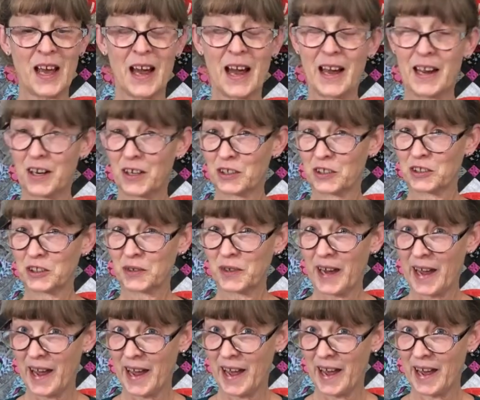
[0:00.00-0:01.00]
I also
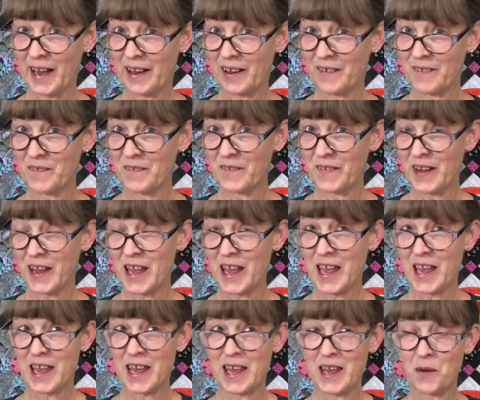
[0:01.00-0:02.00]
have
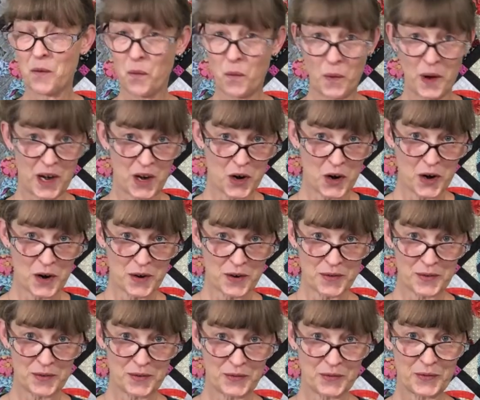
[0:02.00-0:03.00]
a winner
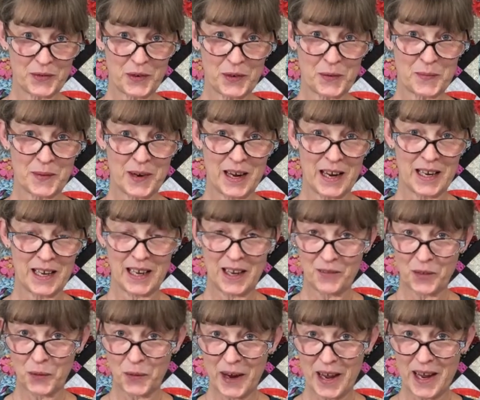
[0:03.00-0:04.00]
for my
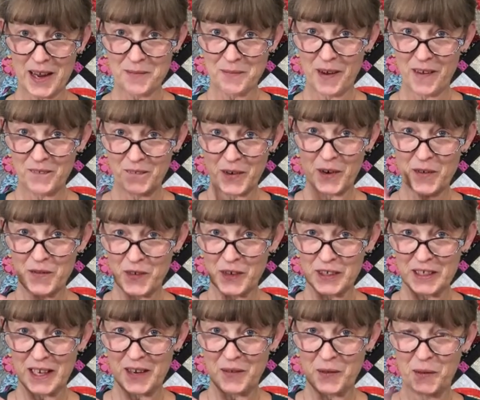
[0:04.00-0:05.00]
giveaway, my very
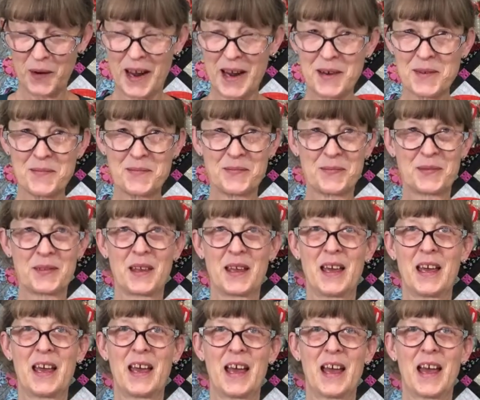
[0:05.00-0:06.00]
first giveaway,
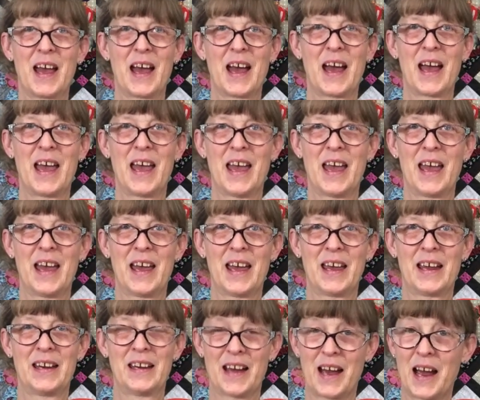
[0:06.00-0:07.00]

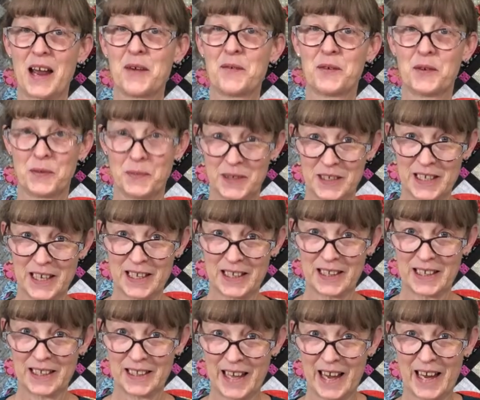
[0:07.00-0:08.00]
and I will be
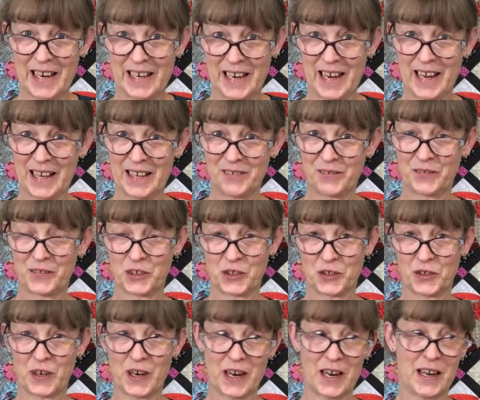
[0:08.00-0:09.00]
telling that
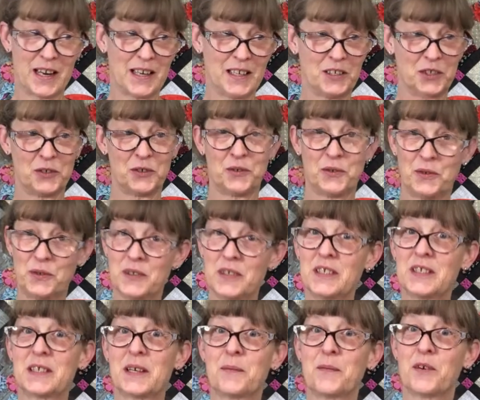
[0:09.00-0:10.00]
after I do
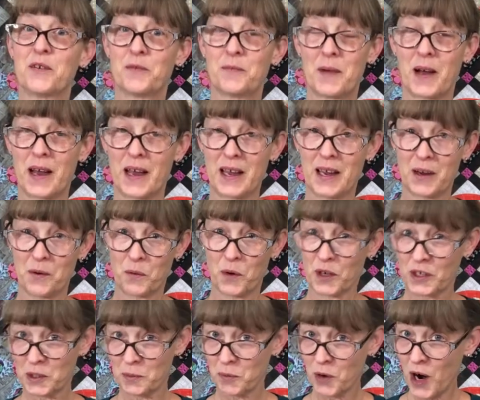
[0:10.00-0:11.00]
some of my
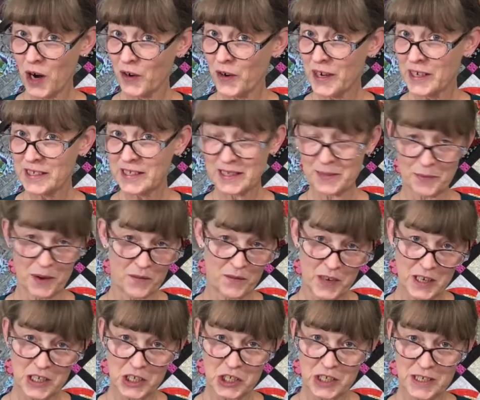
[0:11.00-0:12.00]
works in progress and my
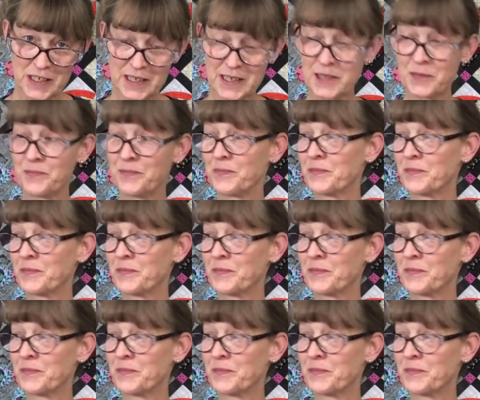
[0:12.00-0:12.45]
finishes.